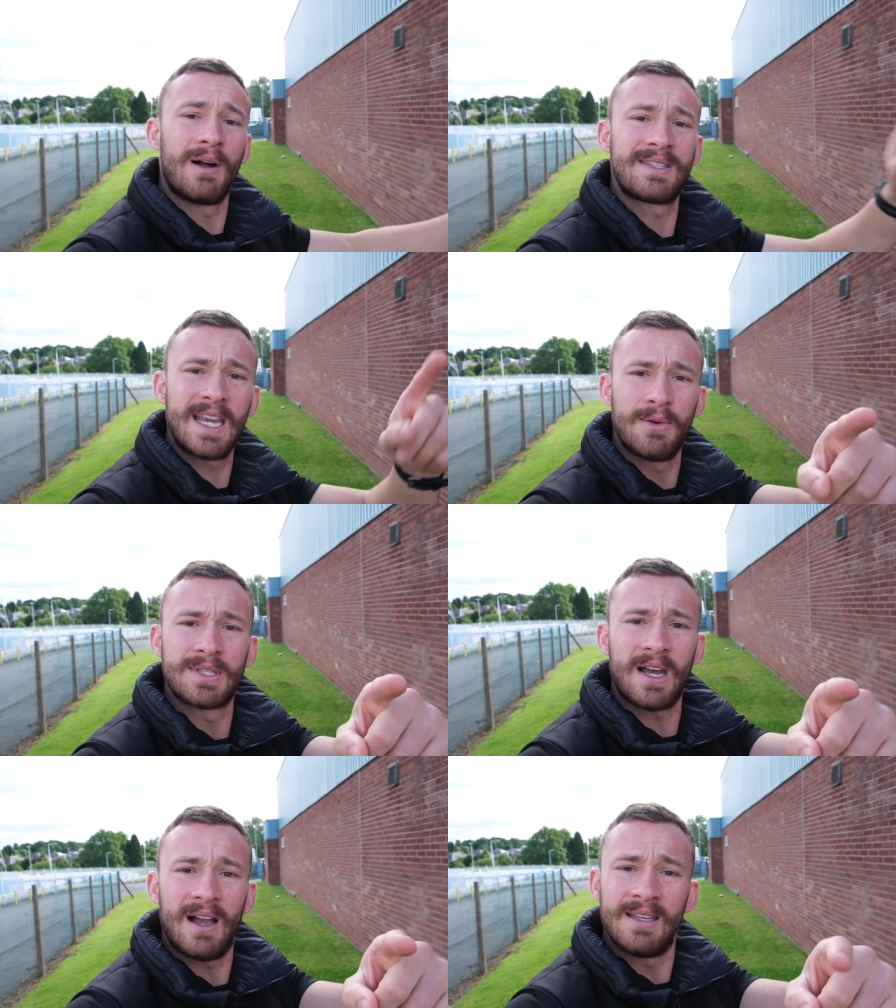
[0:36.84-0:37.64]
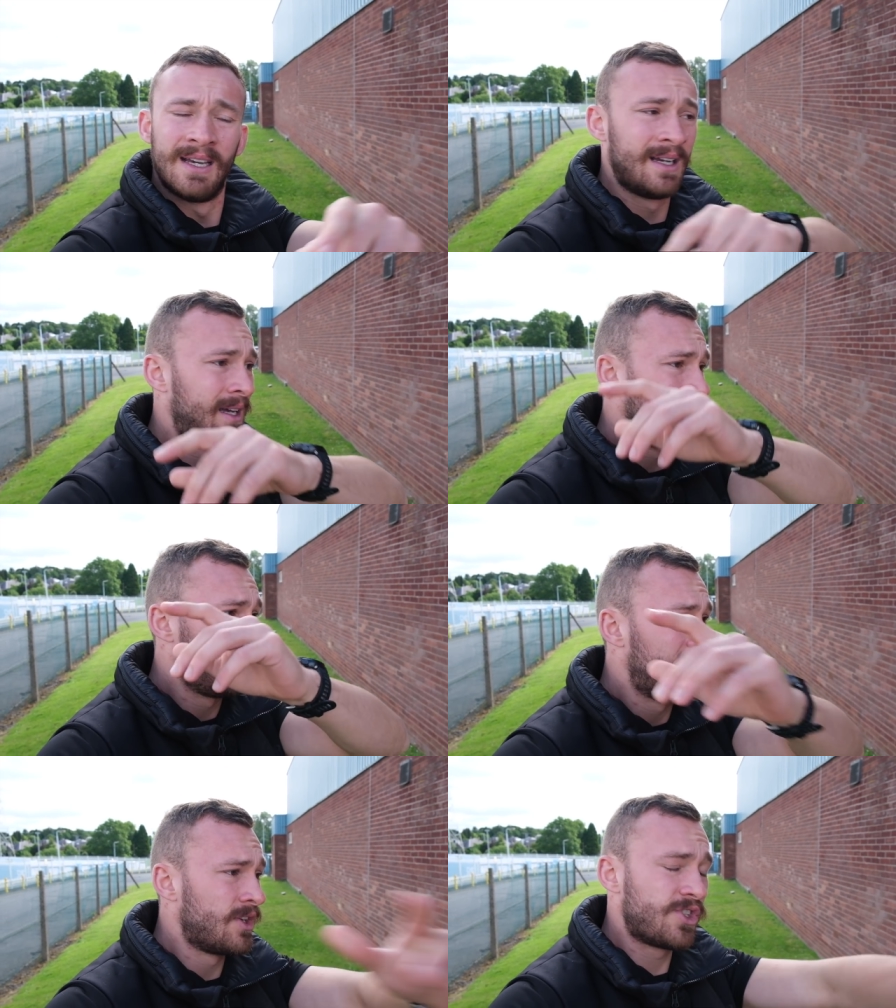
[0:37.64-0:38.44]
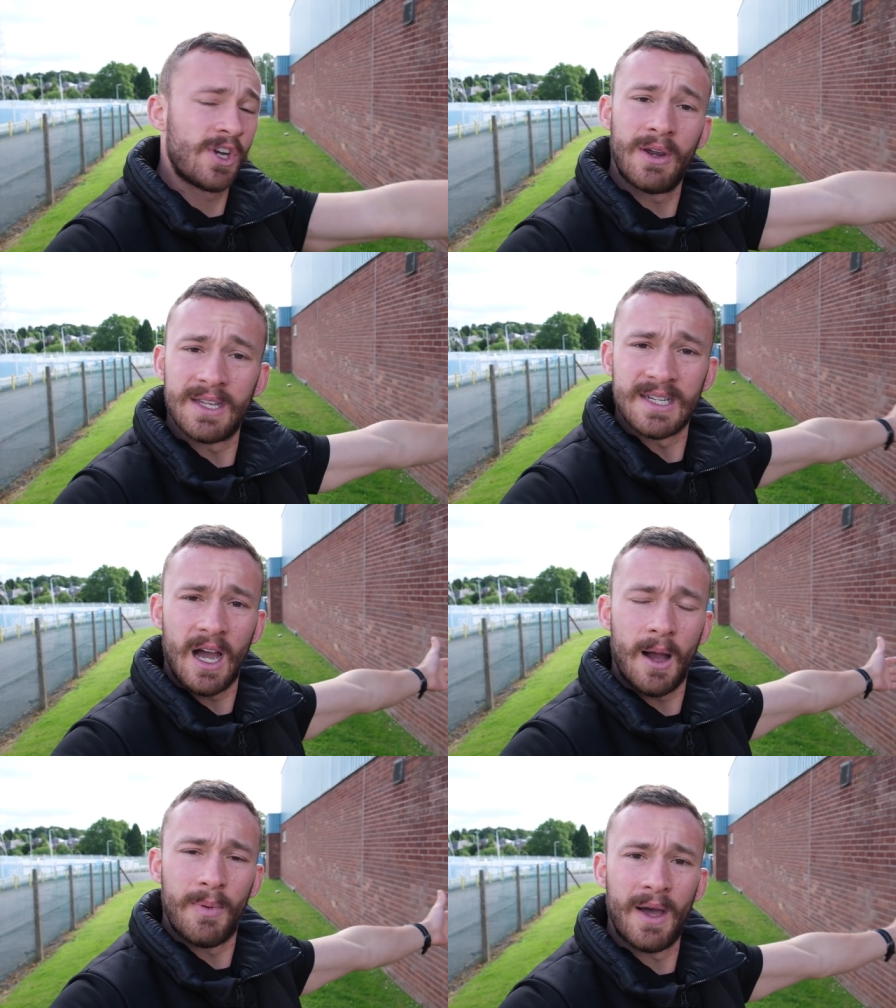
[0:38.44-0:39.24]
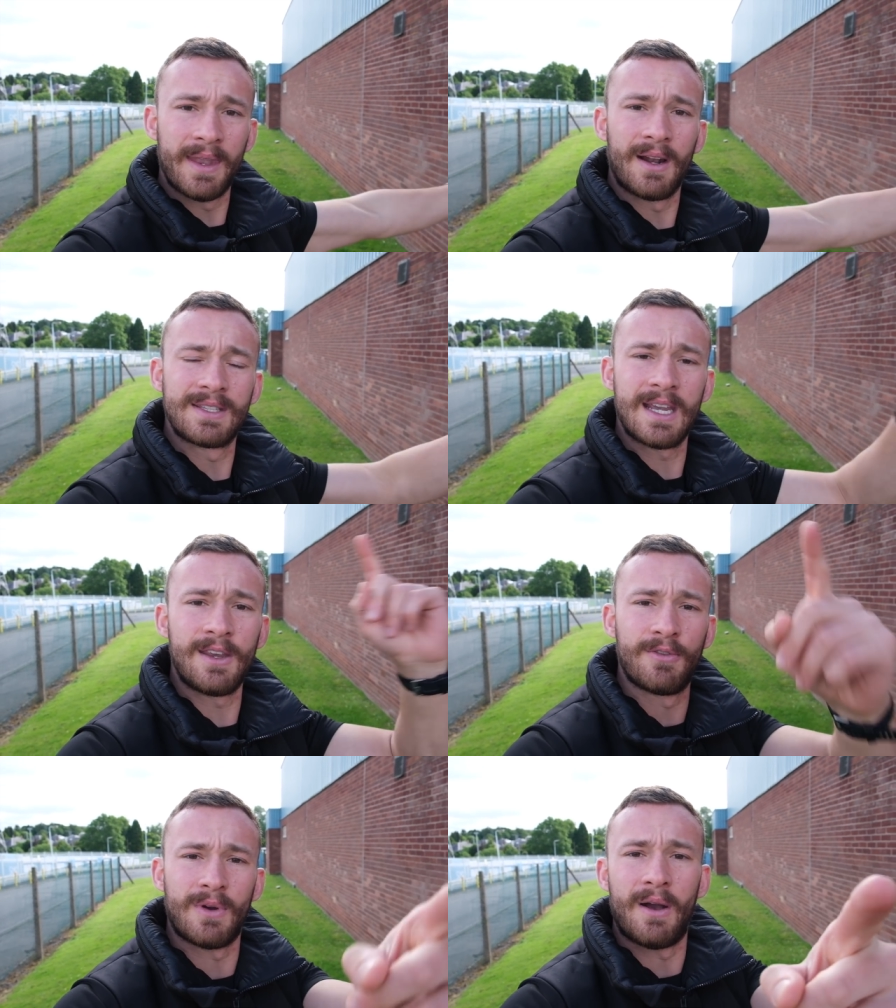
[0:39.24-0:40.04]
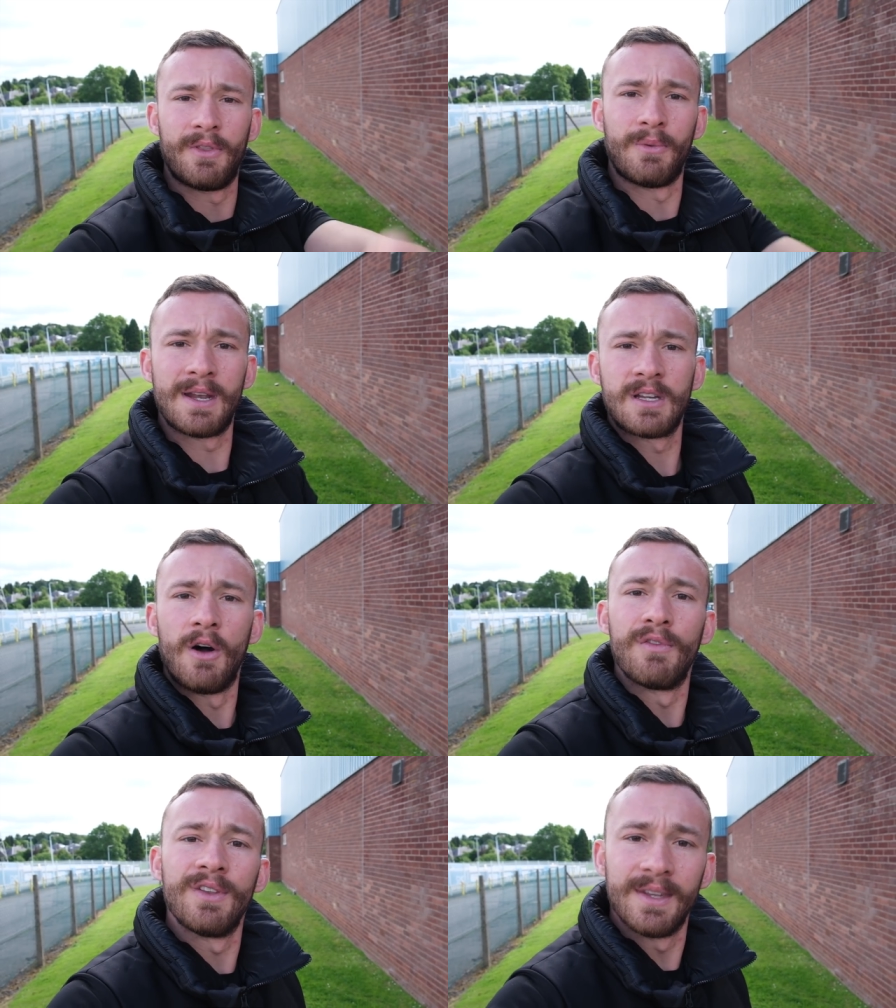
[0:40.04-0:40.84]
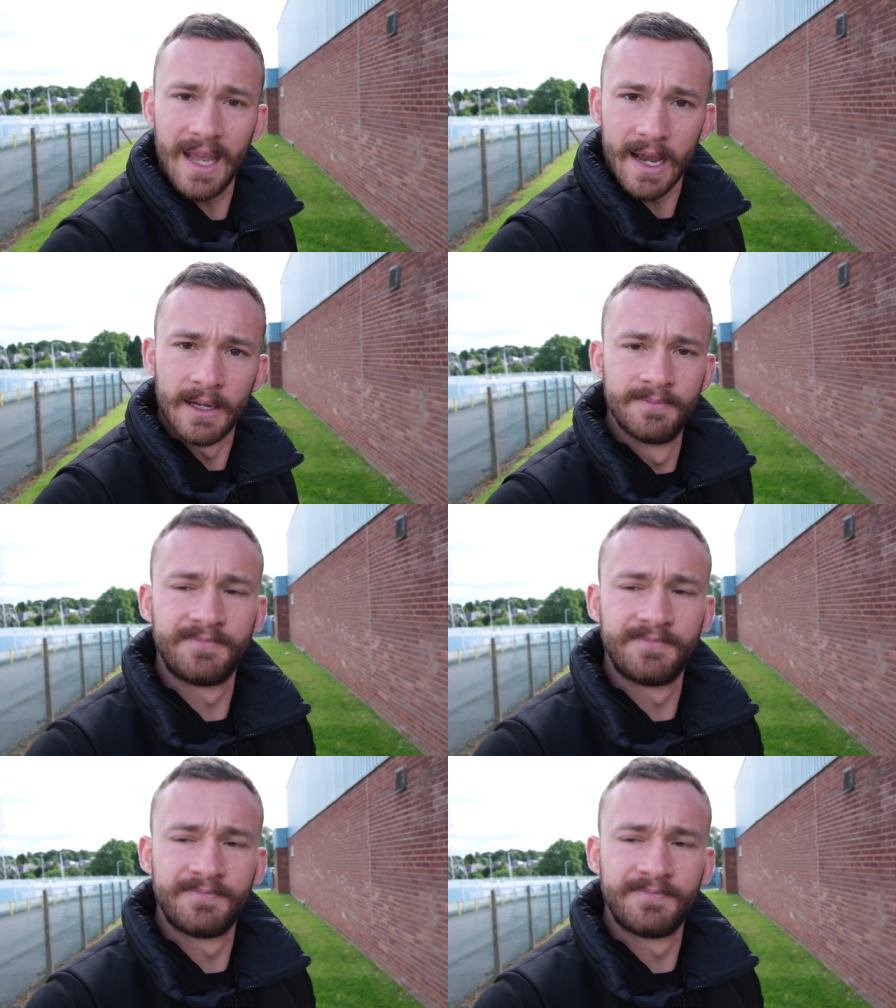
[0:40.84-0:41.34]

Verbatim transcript: I'll take you inside, show you the setup, and then I'll take you throughout the rest of the day.